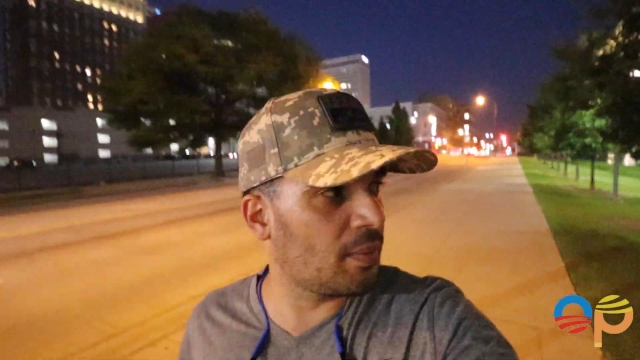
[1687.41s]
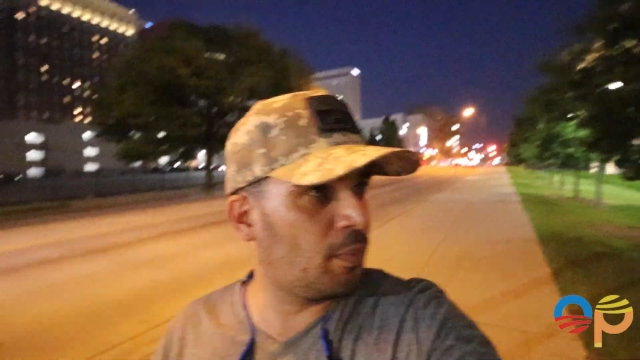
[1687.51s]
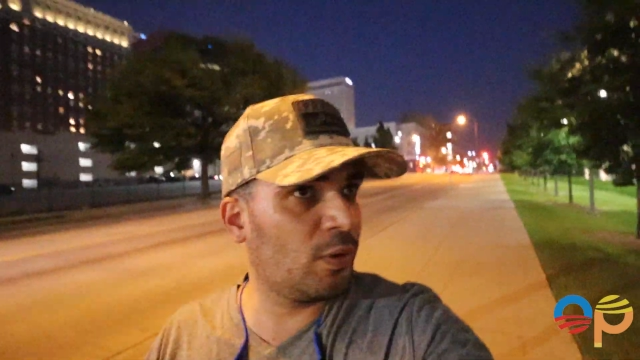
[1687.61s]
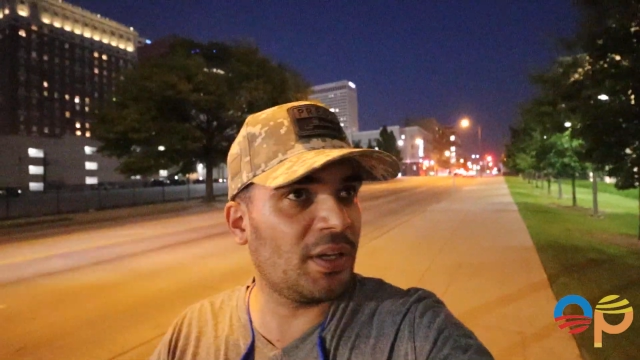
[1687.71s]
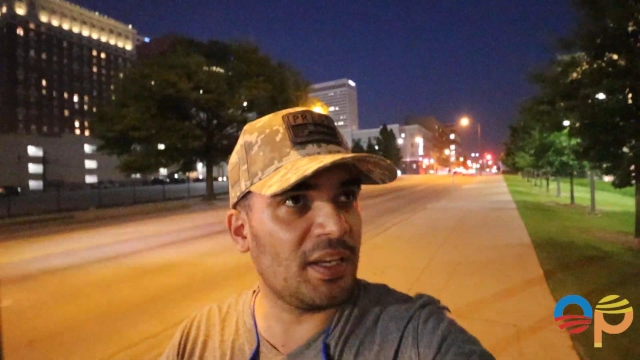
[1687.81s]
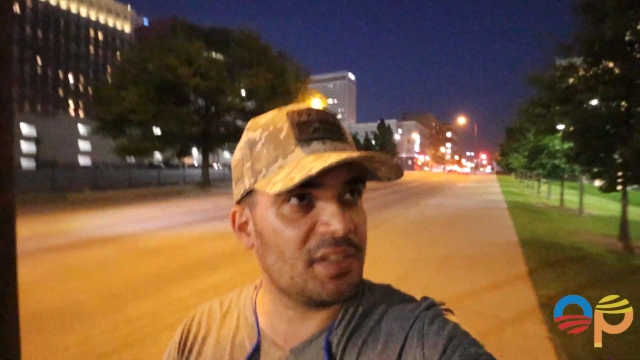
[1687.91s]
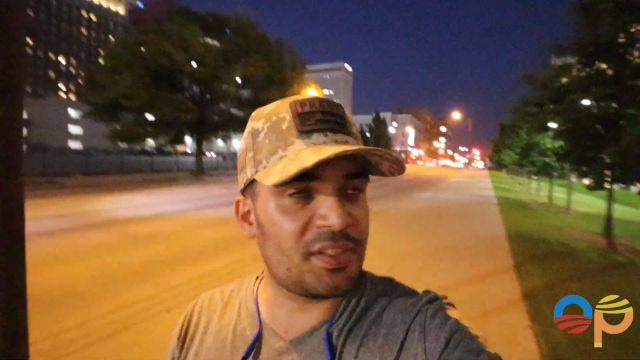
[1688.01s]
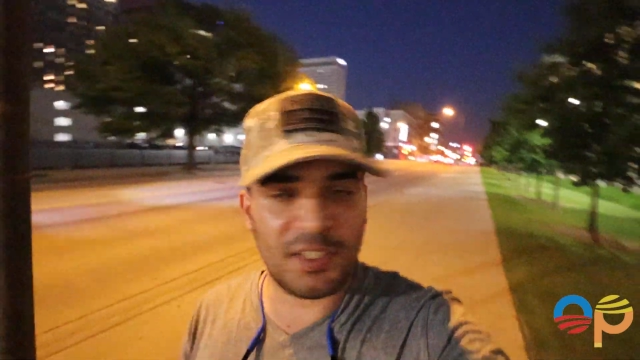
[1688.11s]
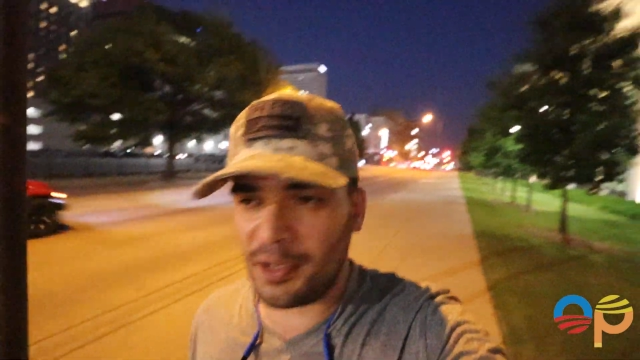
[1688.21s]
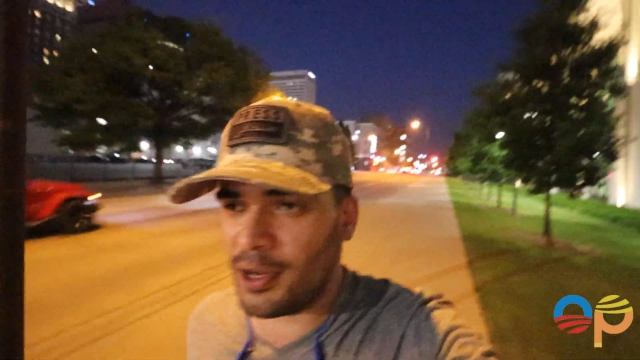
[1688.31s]
The
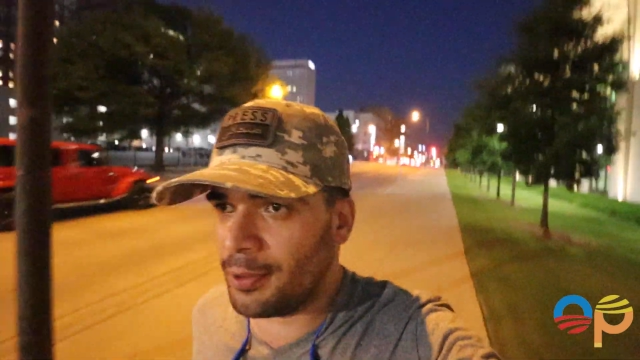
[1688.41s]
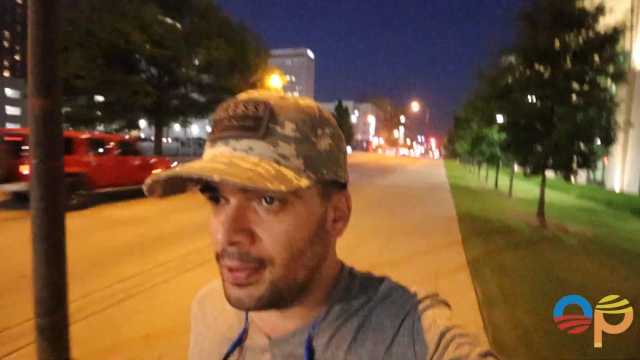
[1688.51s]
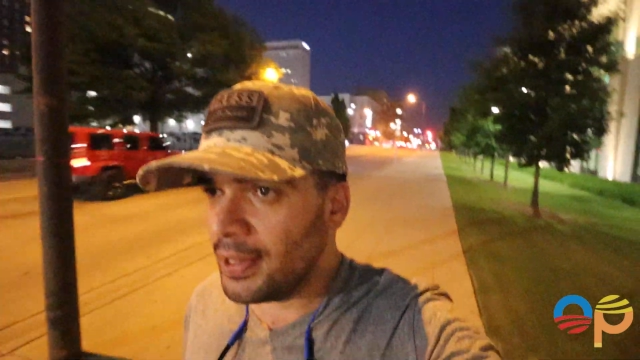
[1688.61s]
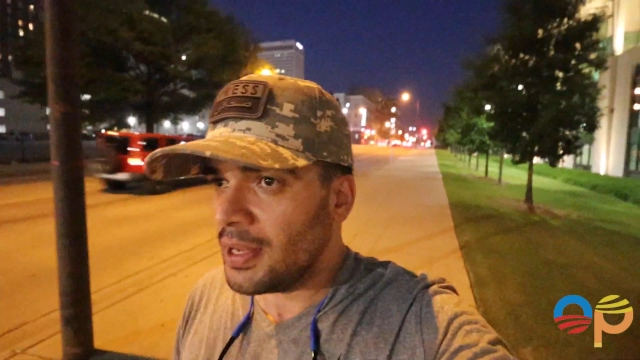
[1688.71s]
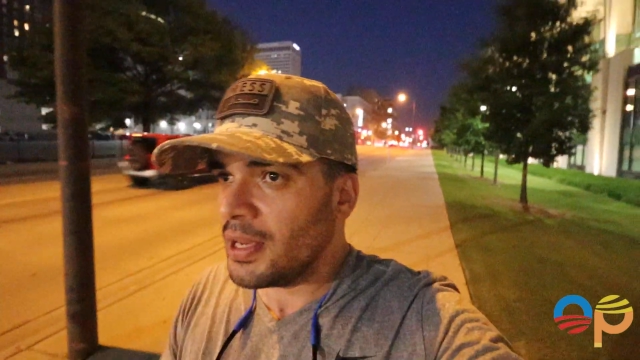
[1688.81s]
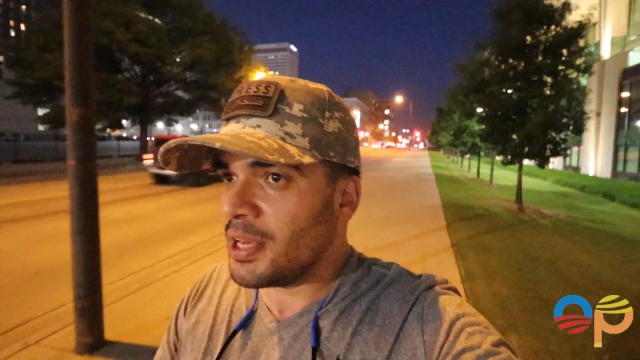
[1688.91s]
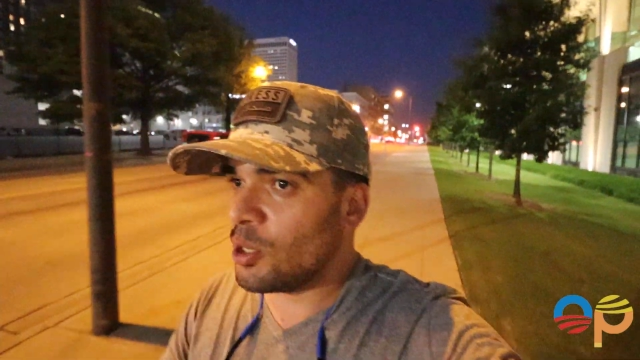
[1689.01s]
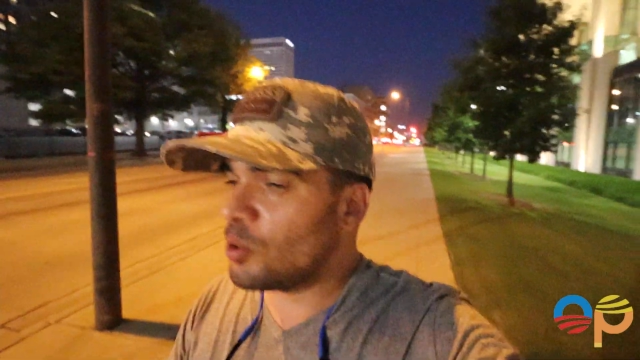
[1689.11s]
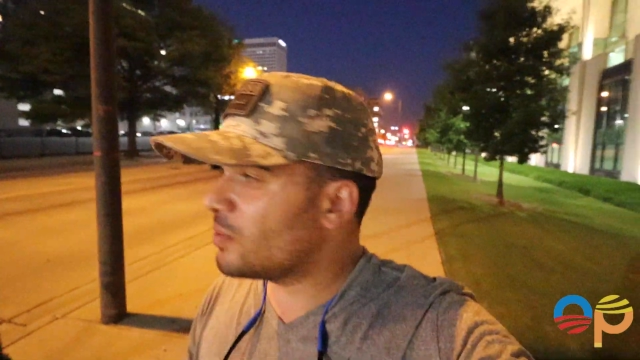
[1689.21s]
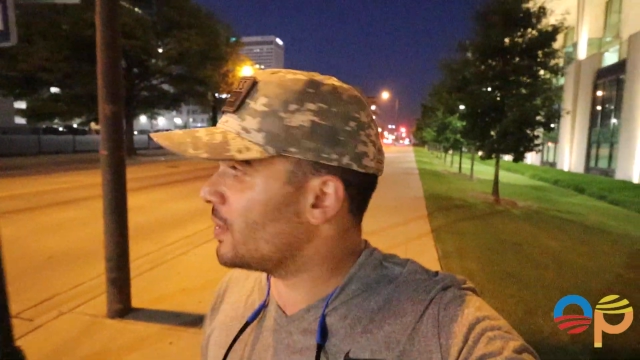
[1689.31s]
police, you know, he
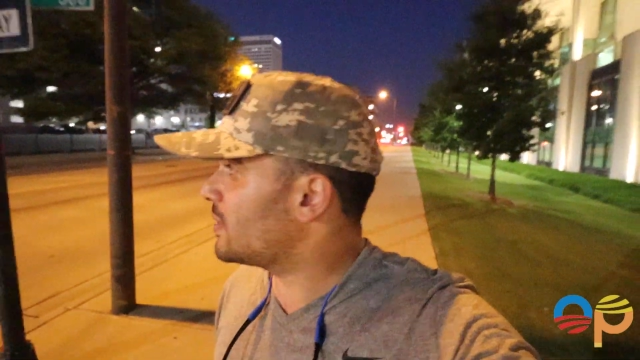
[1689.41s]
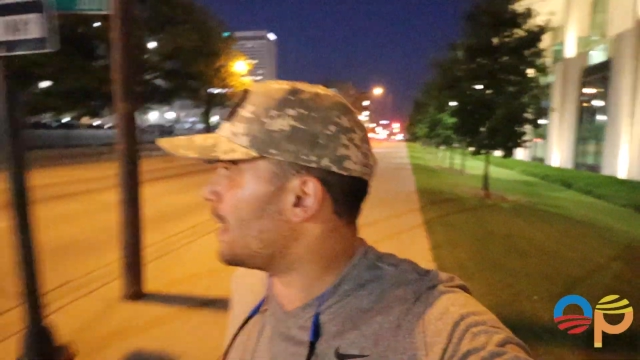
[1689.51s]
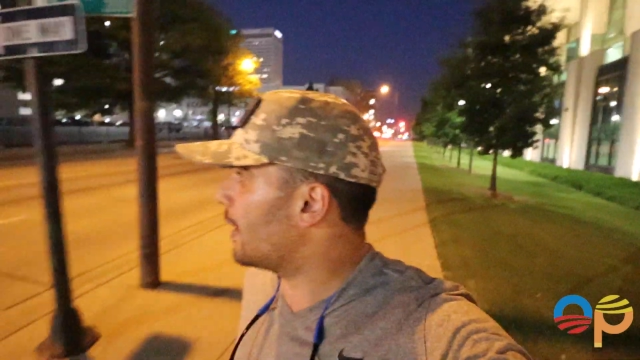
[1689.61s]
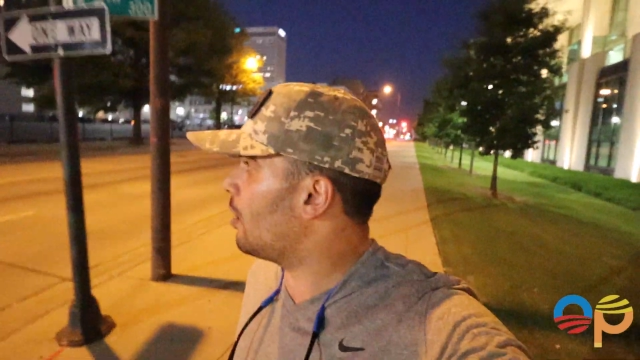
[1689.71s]
always makes that